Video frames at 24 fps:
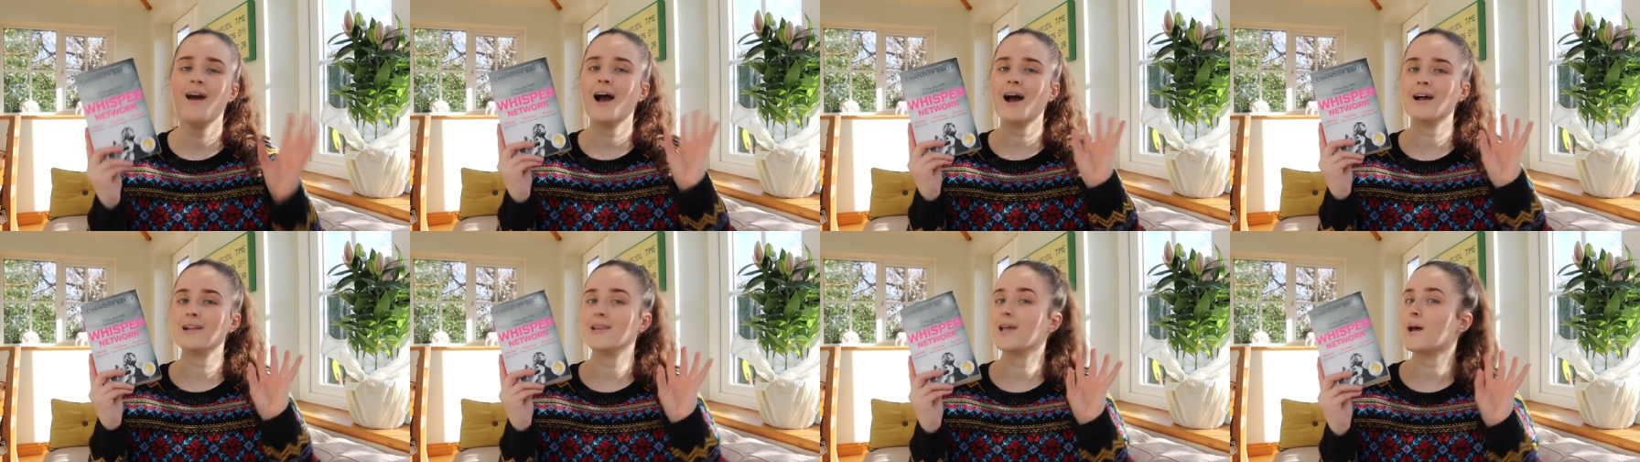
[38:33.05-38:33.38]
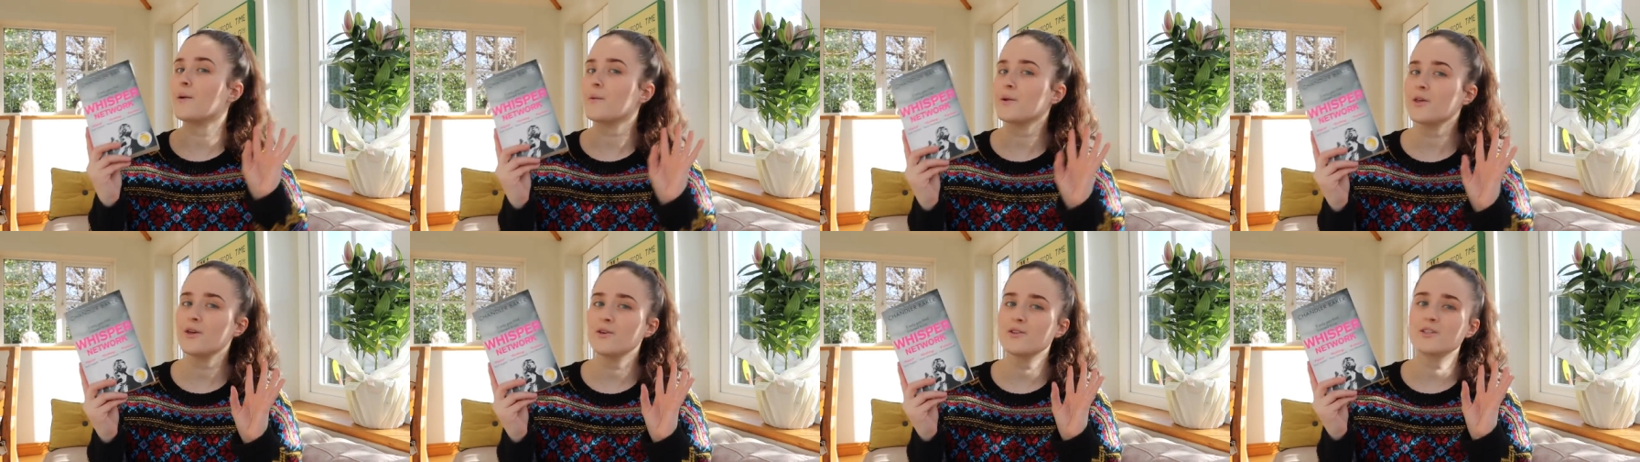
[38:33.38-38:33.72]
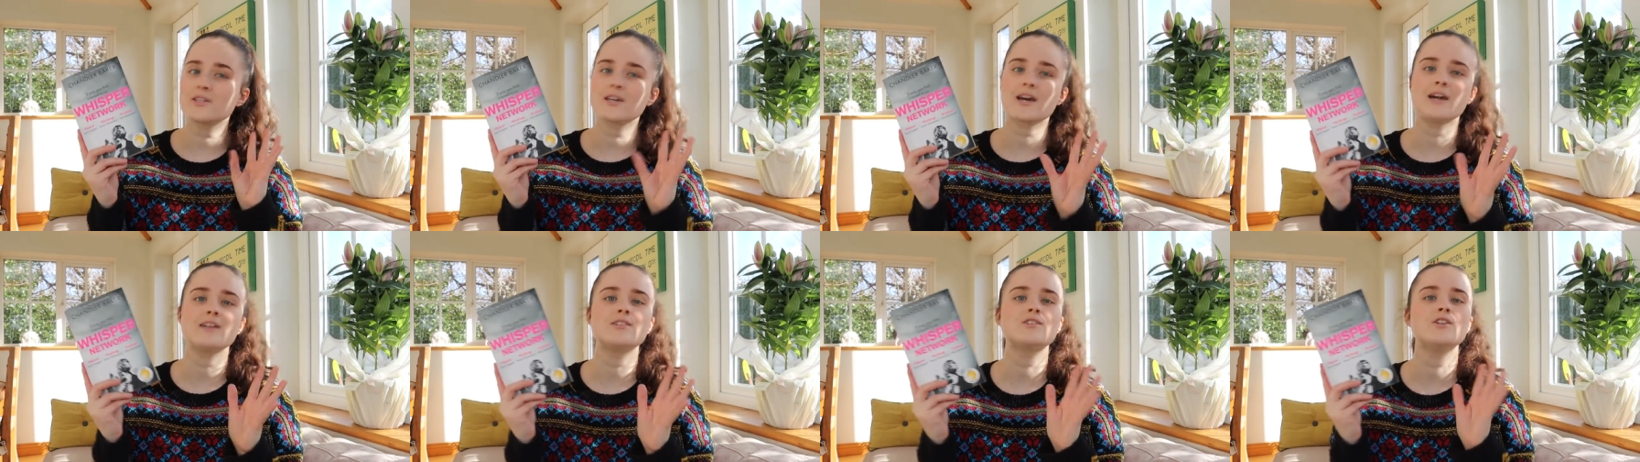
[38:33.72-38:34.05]
allowing you
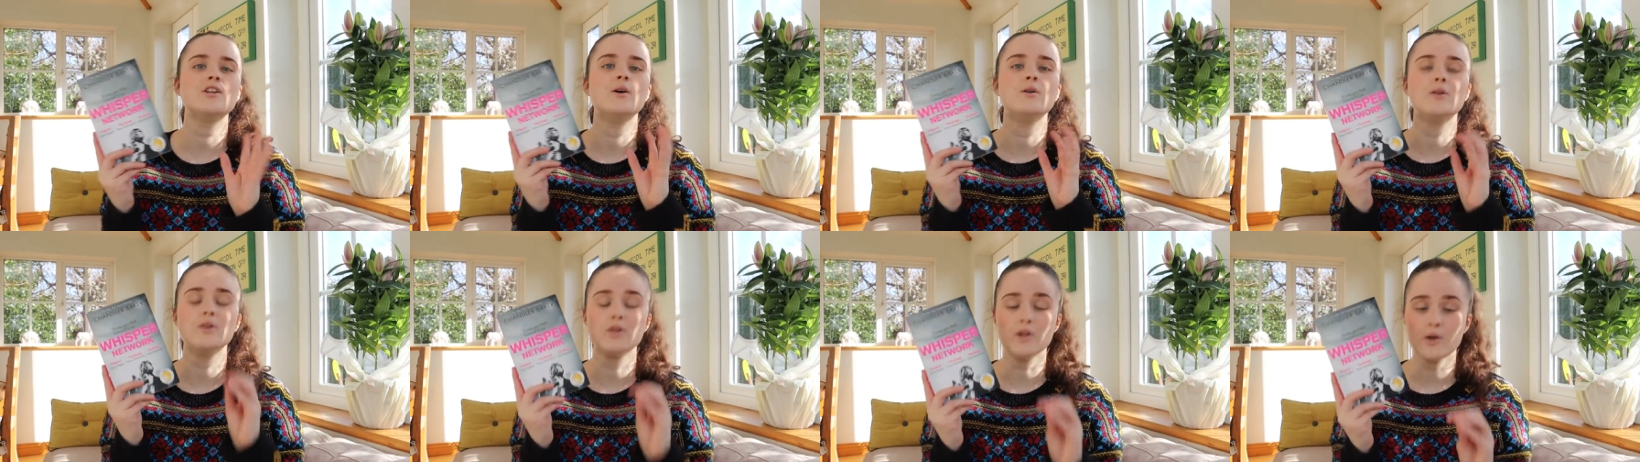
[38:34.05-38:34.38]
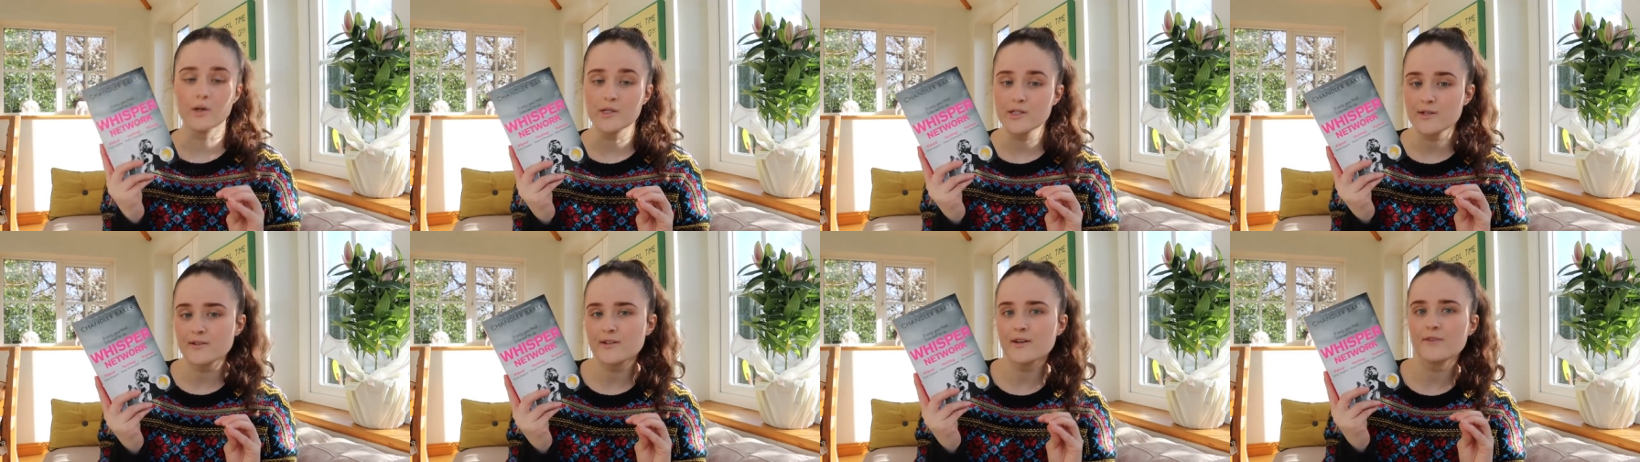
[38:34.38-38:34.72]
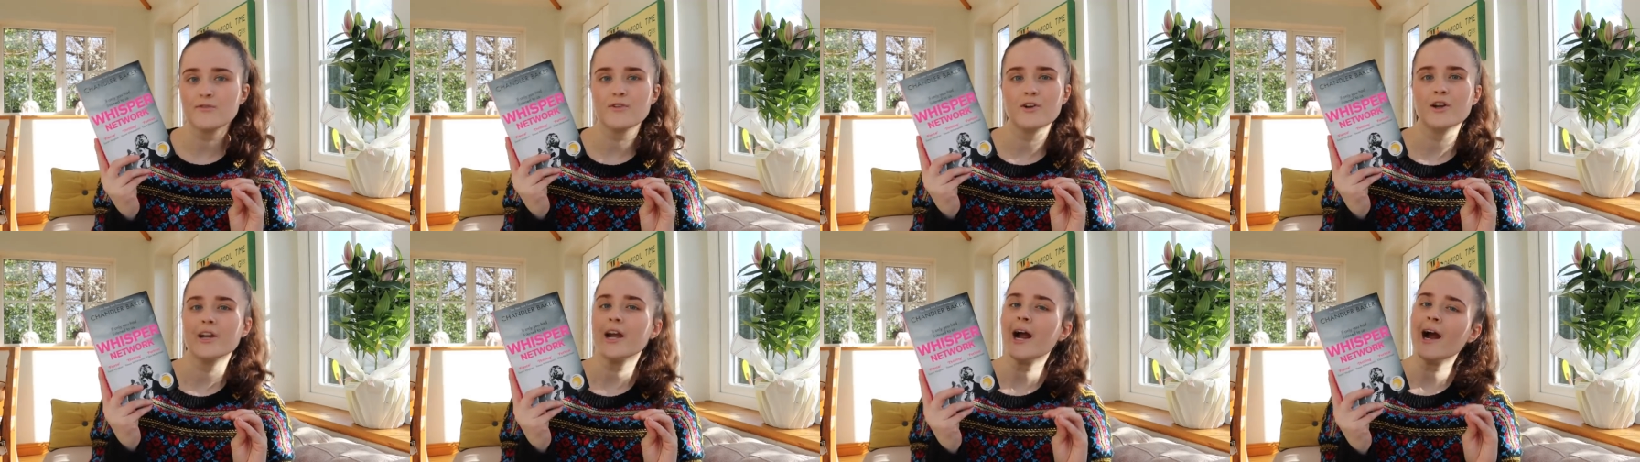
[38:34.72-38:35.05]
to get to know loads of
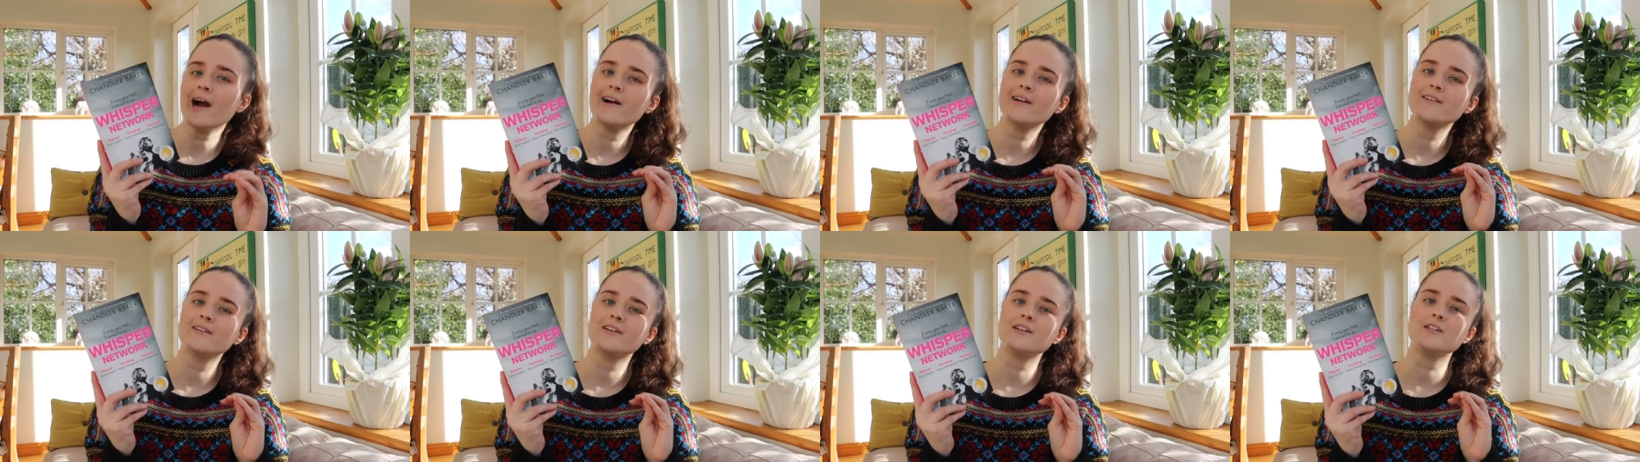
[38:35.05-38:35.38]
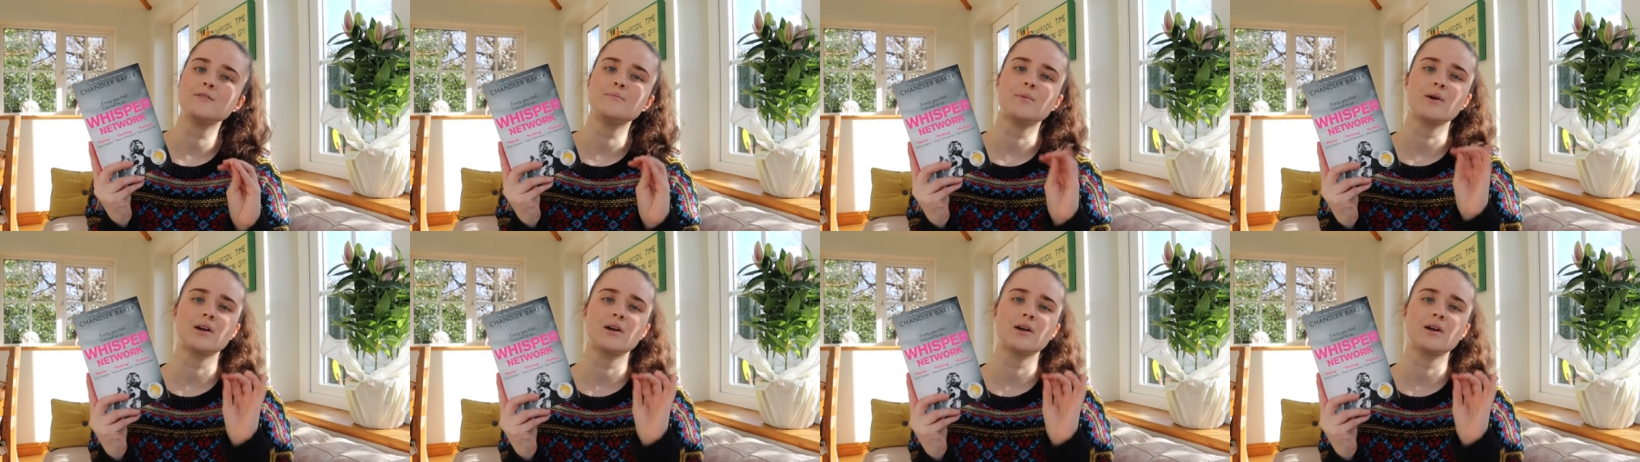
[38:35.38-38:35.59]
different characters